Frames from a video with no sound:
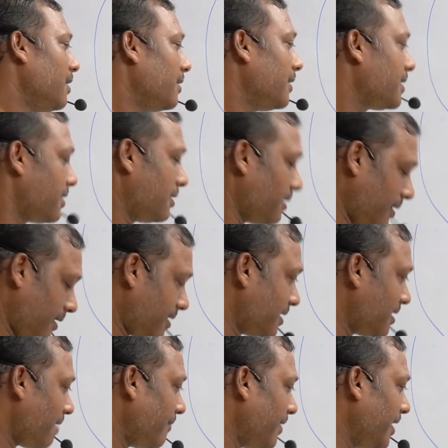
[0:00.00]
This is
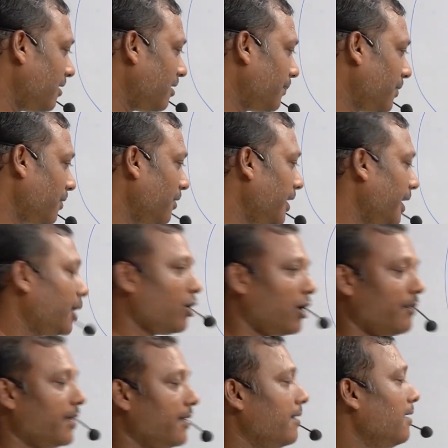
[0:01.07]
the meaning of your
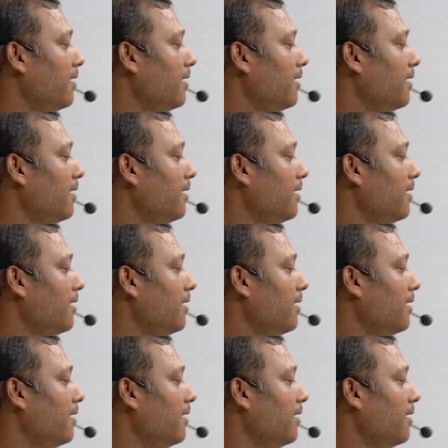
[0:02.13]
economy.